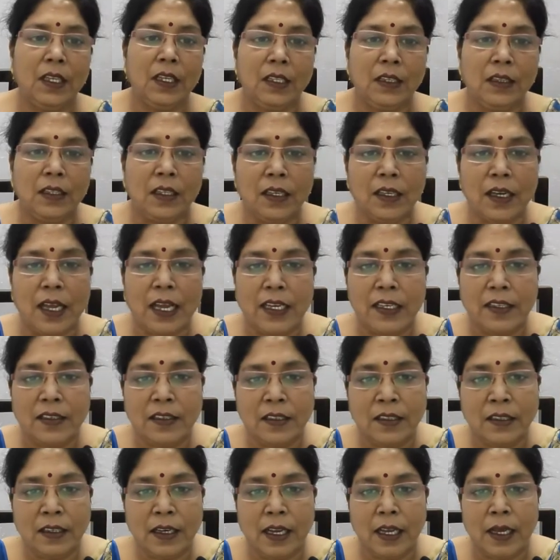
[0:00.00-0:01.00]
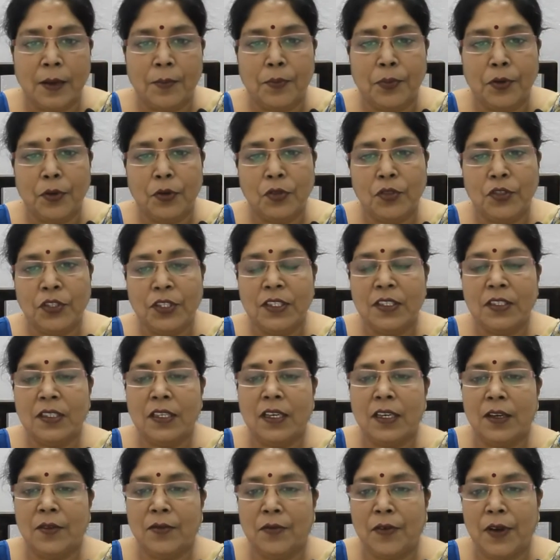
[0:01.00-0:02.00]
The writer approaches
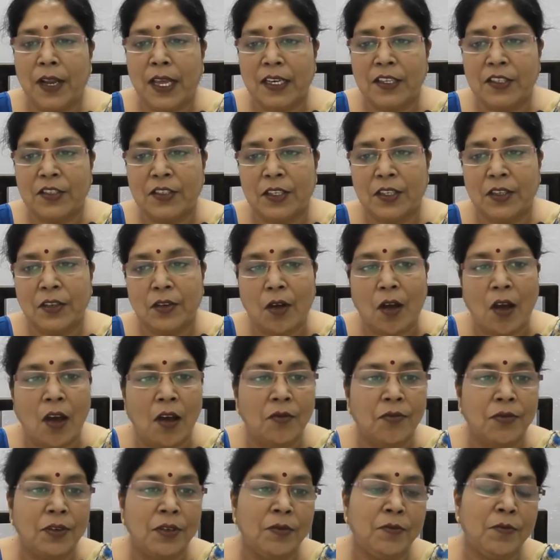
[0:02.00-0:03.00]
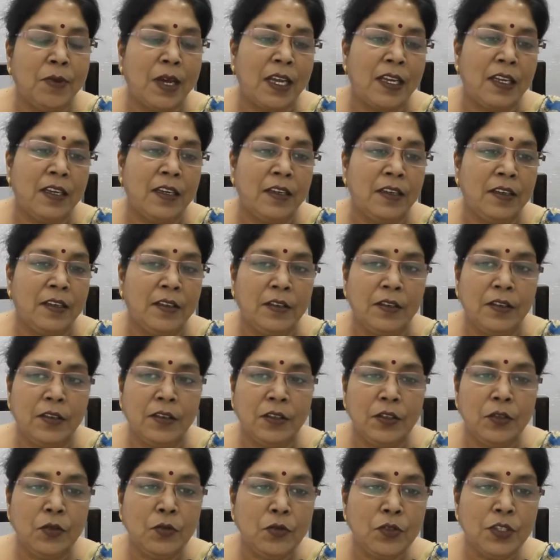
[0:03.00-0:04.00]
the reflection often by
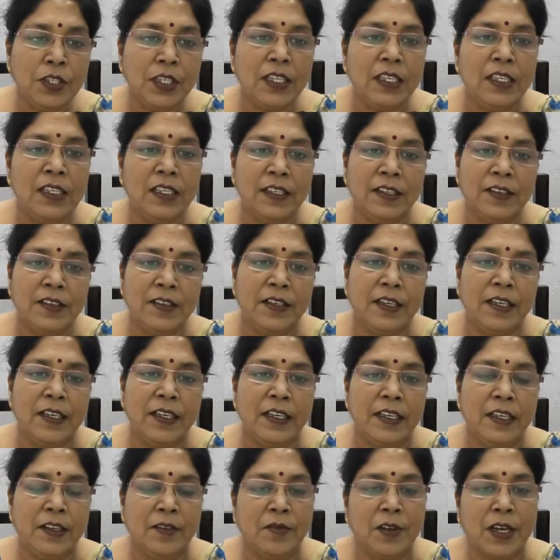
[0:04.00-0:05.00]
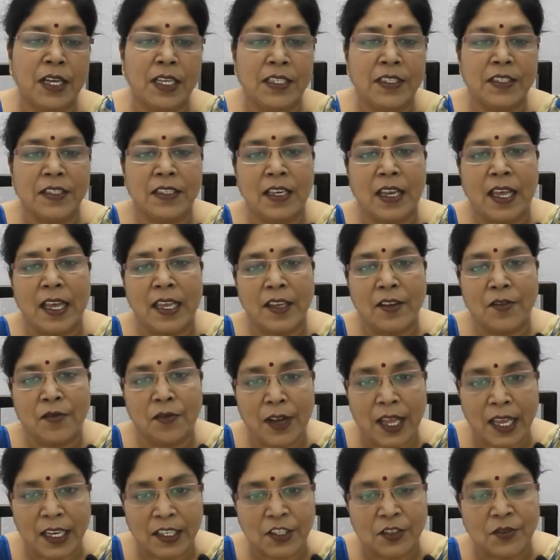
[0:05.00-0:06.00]
using literary device like
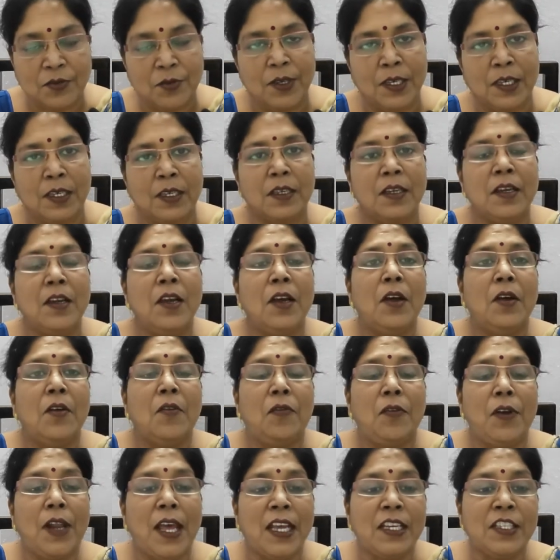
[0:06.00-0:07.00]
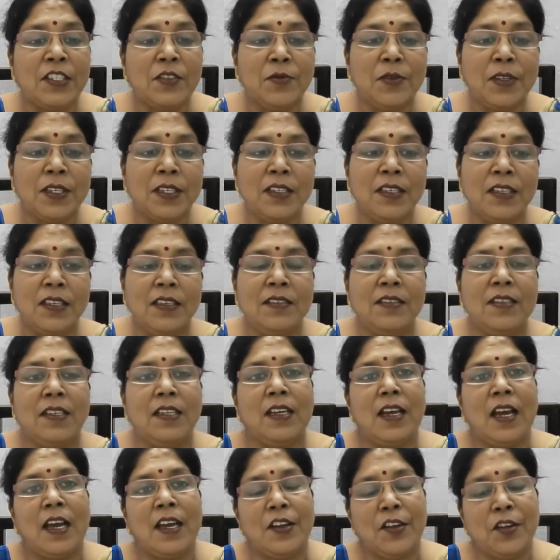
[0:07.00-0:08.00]
flashback. Flashback is a
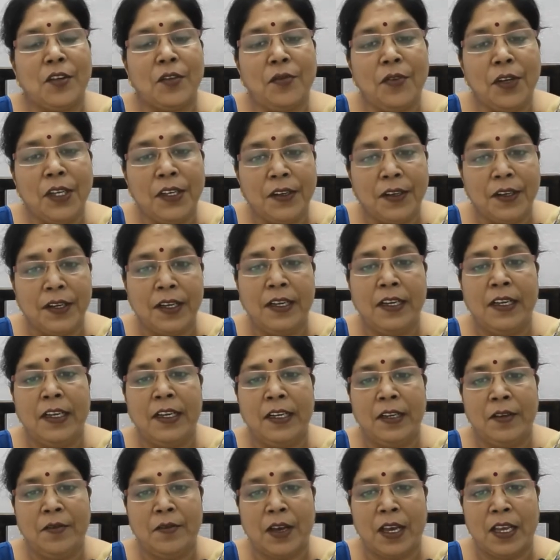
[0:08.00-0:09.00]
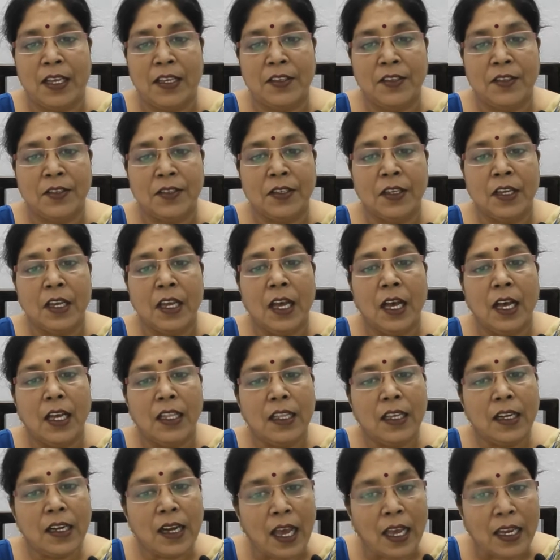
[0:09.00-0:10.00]
kind of literary device.
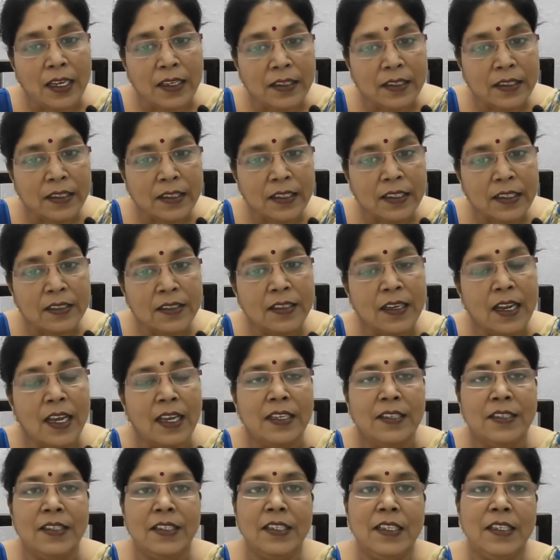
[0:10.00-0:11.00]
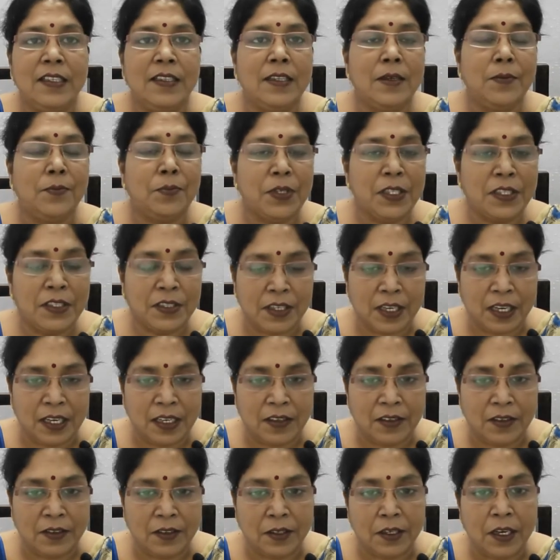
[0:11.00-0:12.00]
The writer is writing in the
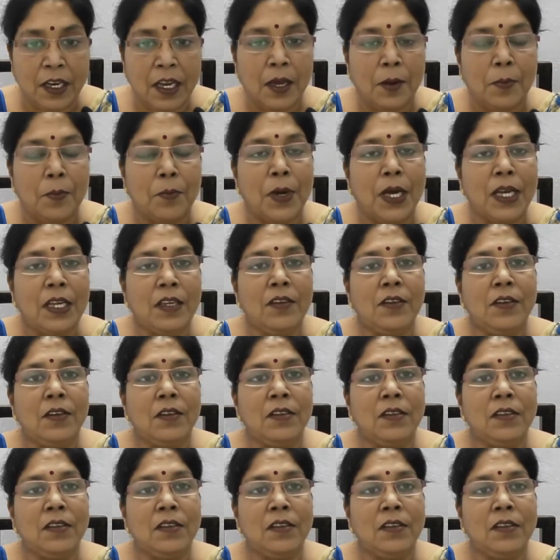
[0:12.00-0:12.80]
present, but